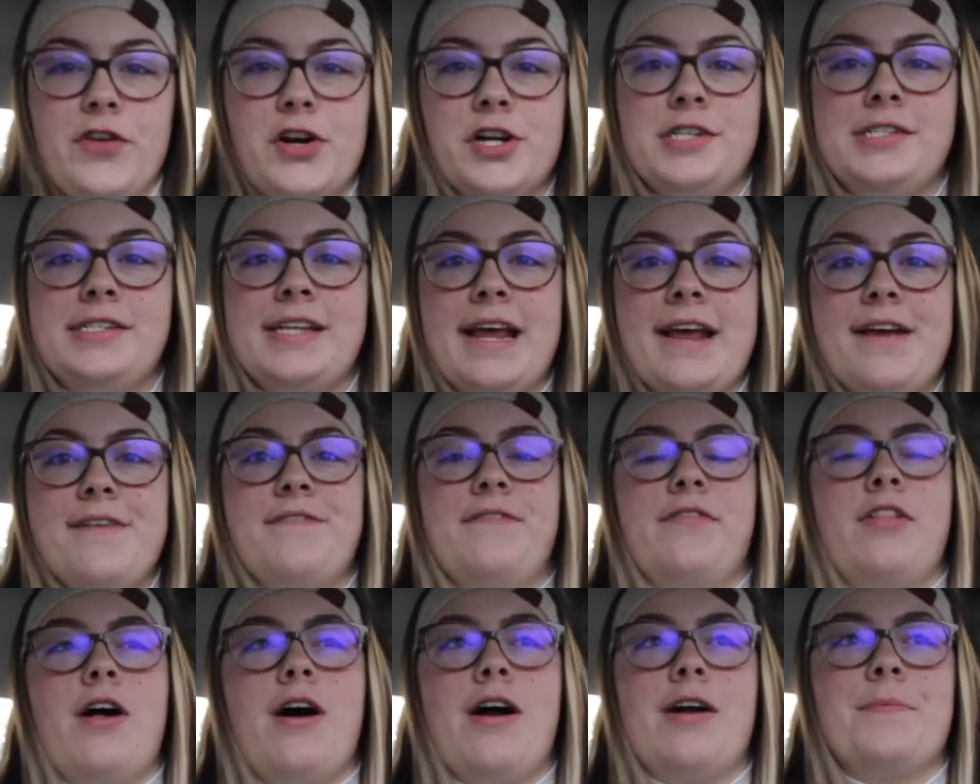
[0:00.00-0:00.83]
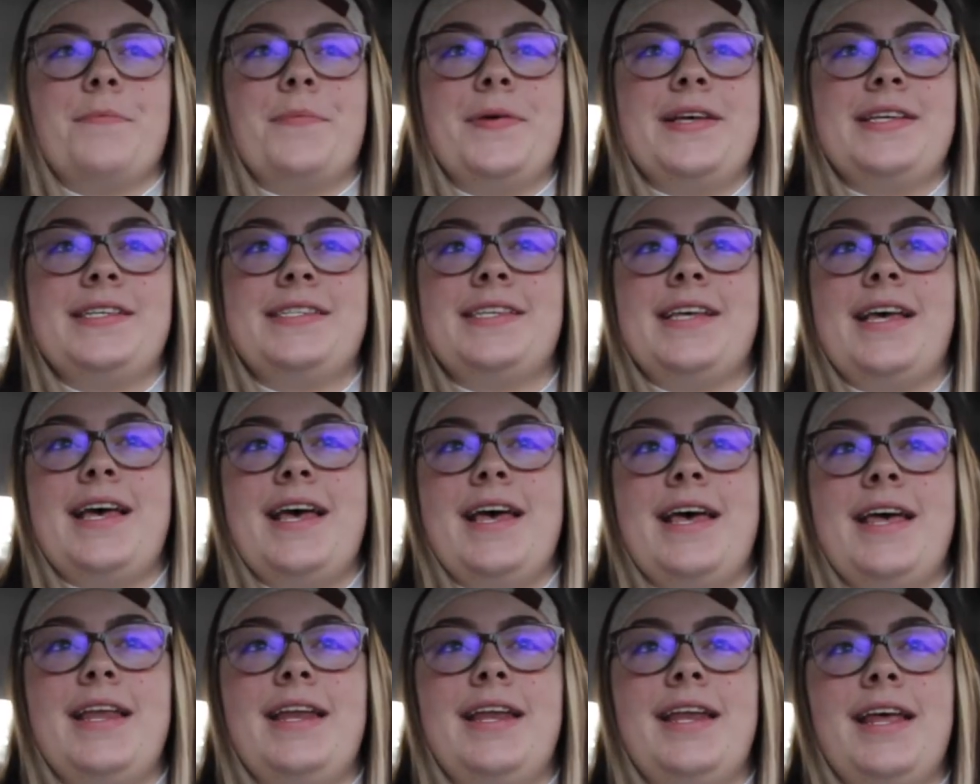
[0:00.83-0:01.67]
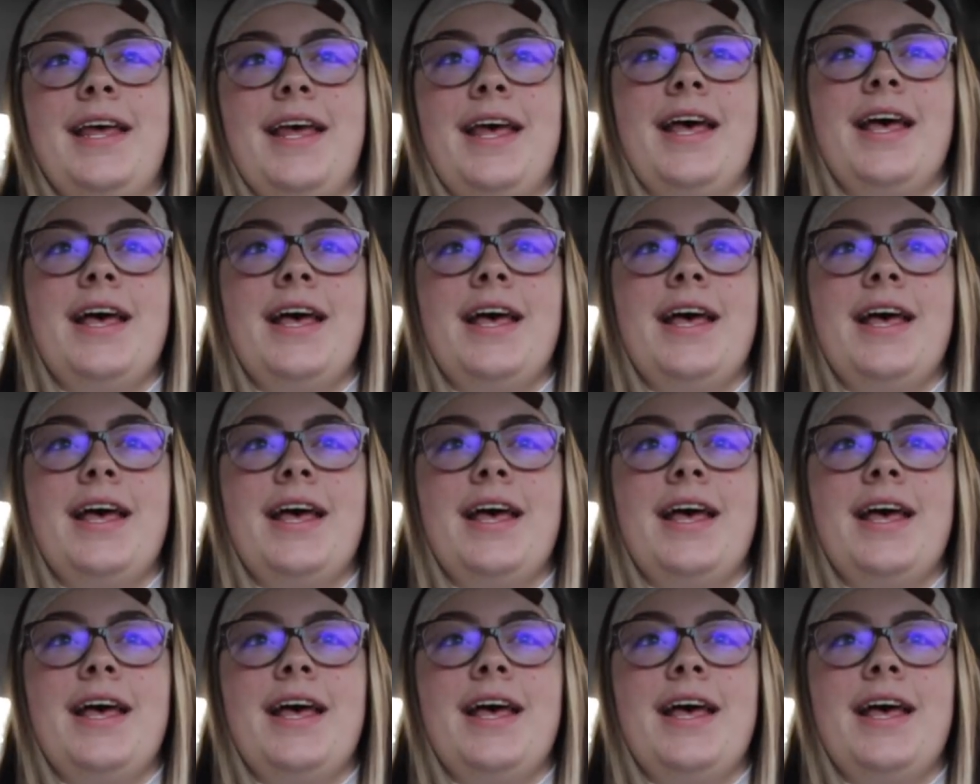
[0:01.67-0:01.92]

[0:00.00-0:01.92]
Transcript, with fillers: first day of Vlogmas and